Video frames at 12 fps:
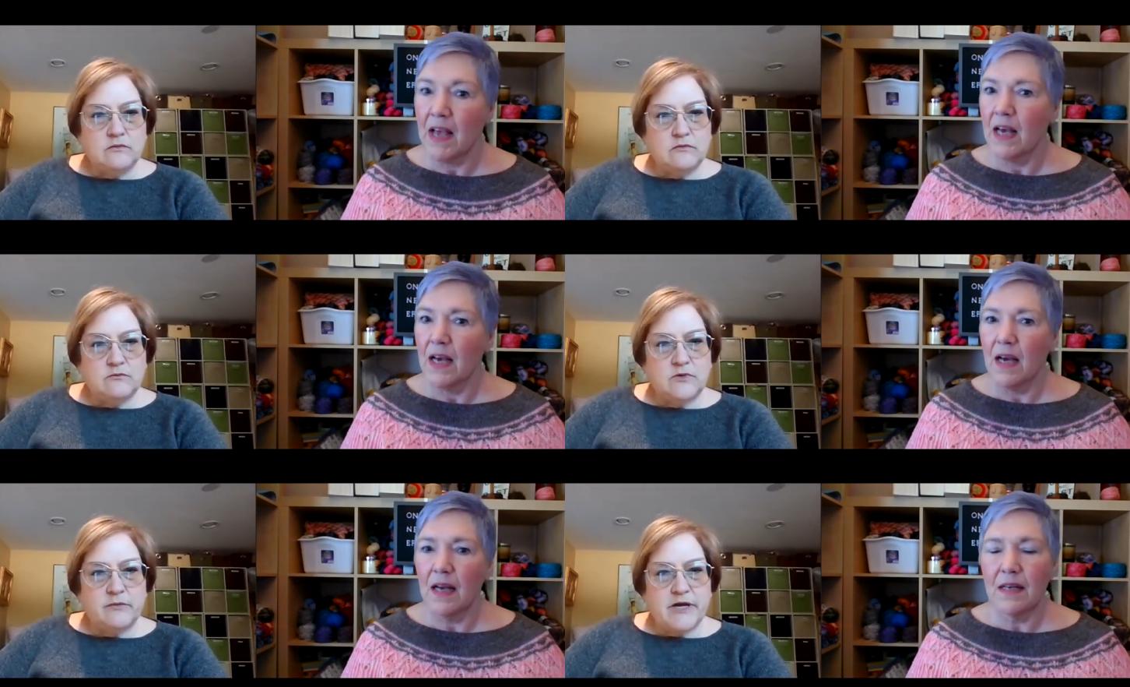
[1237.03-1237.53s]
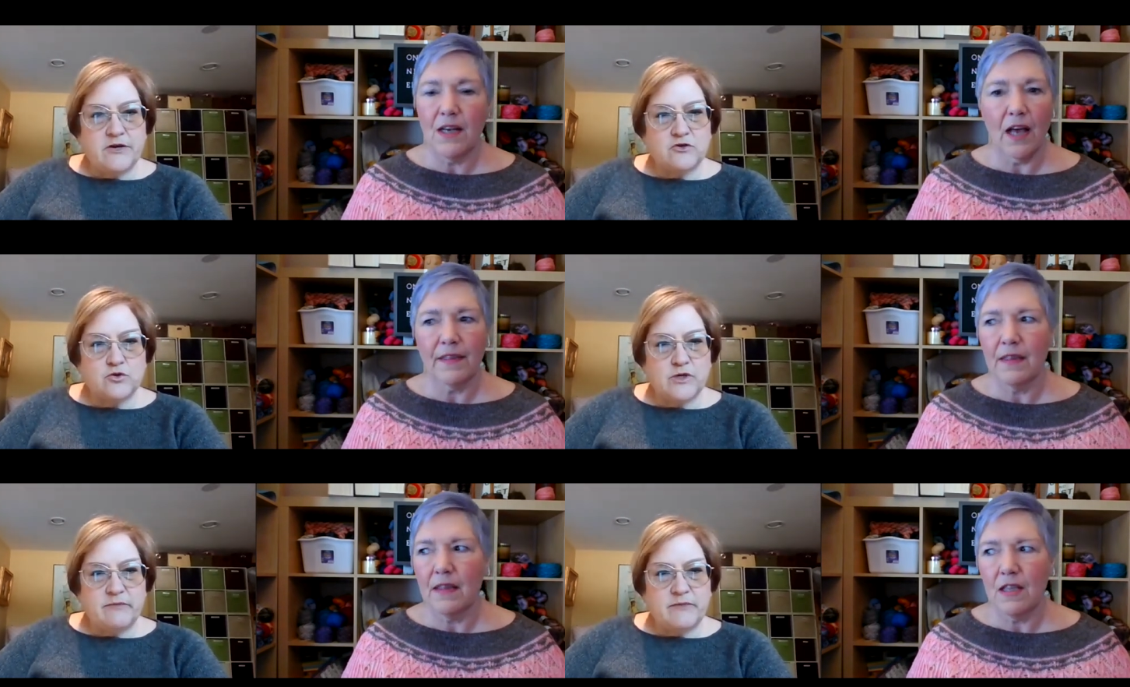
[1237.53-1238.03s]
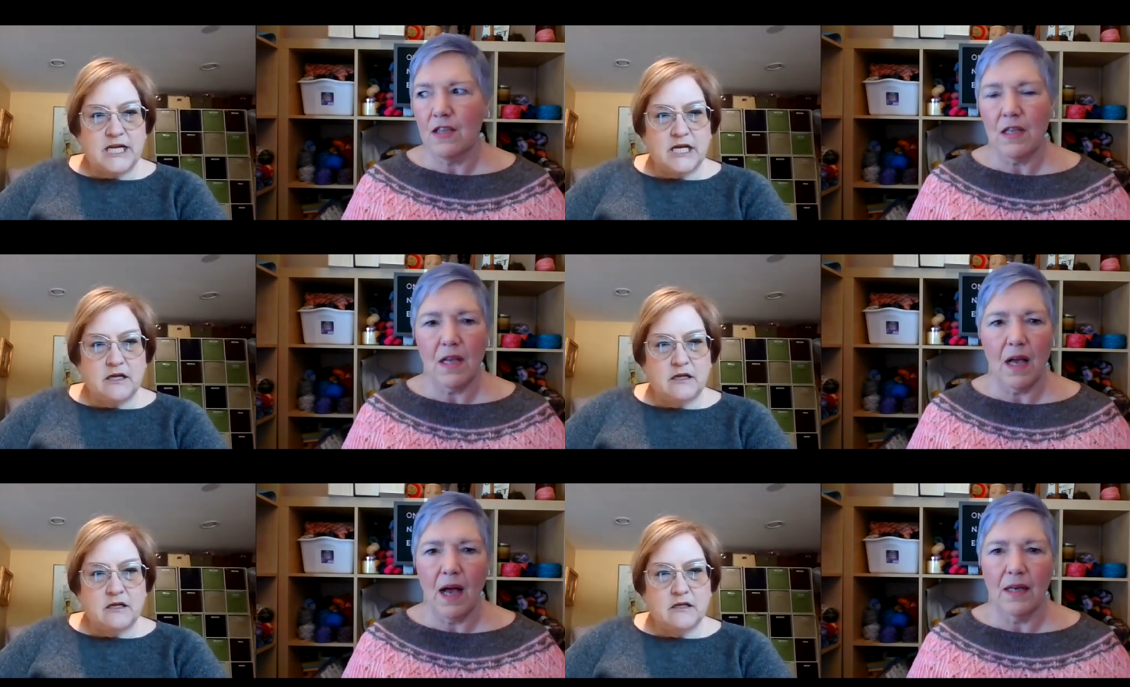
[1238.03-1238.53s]
Speaker 1: What about your Not, knitting?
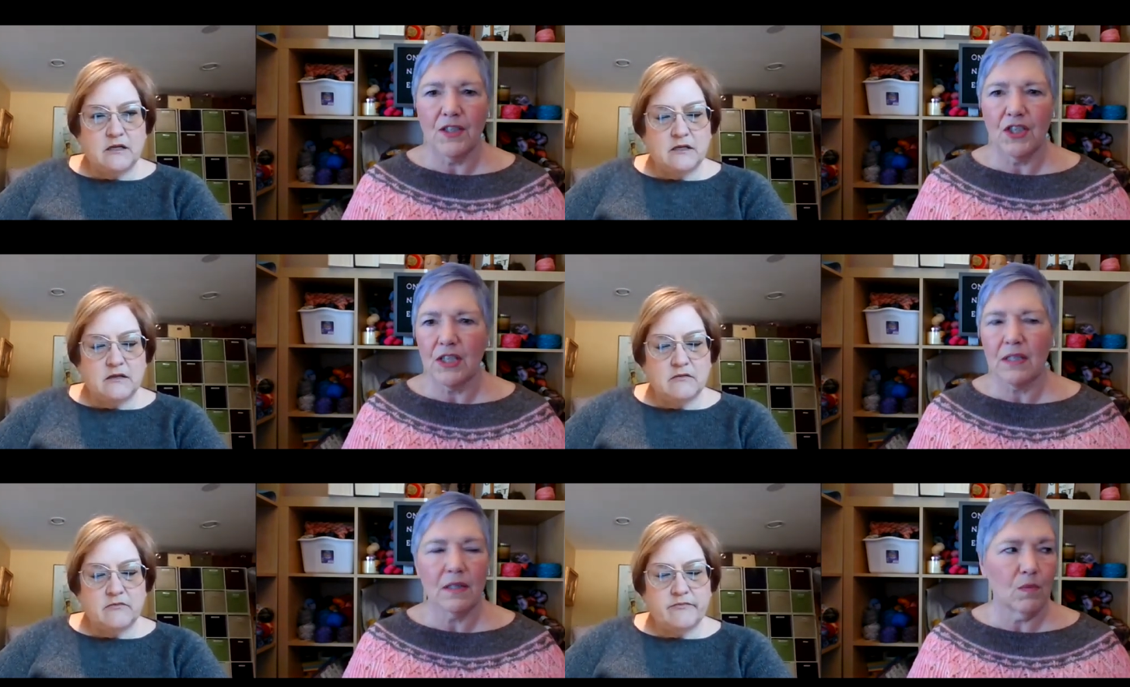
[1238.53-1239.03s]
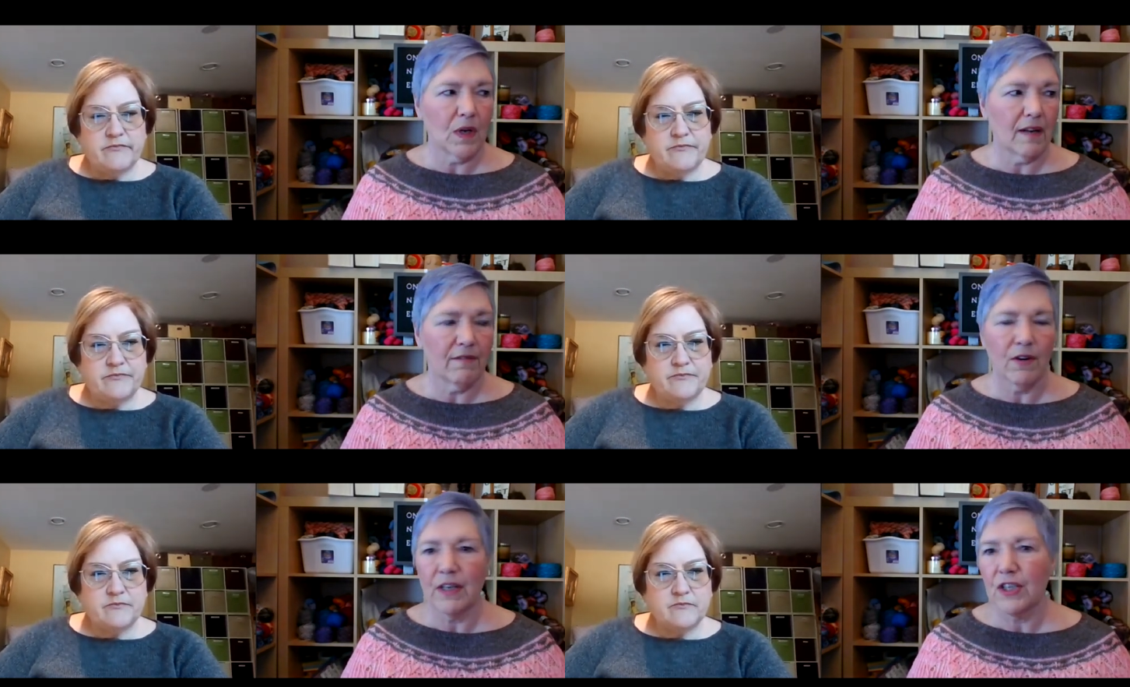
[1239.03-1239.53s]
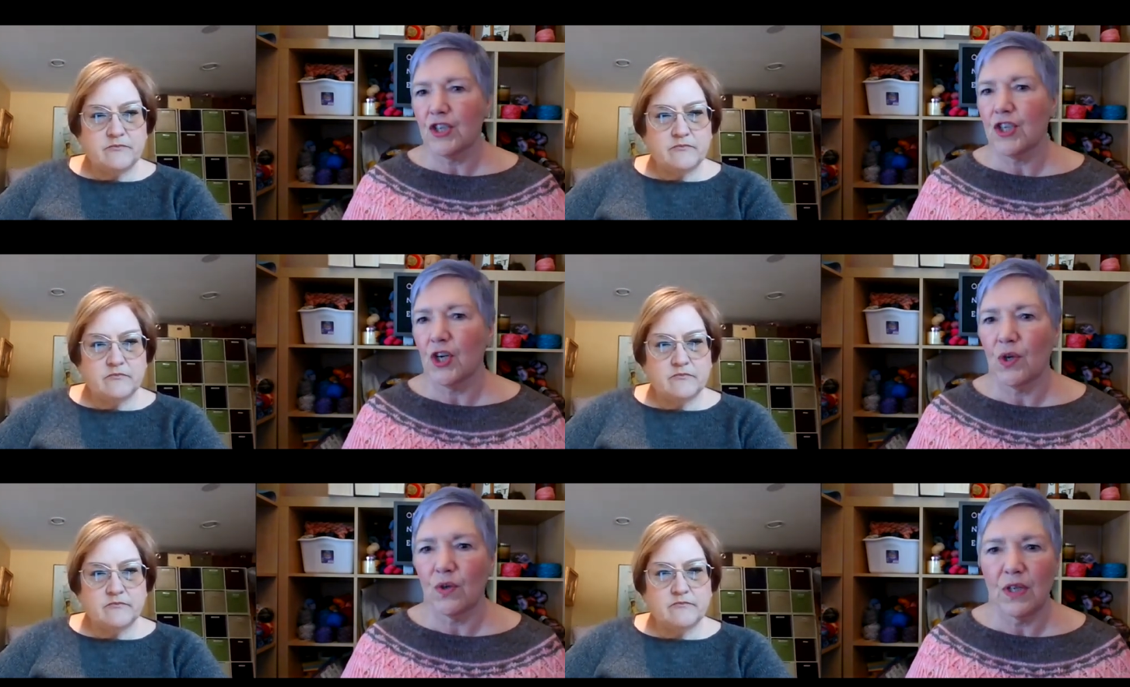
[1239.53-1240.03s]
Uh, just what I've already
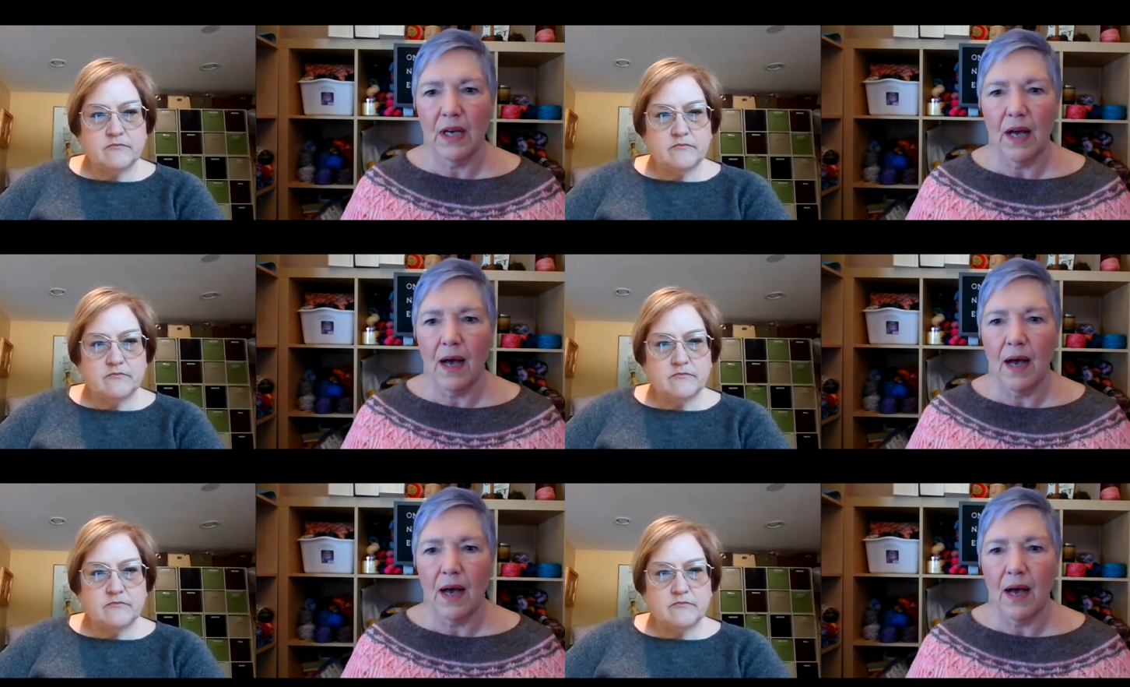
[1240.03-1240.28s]
showed.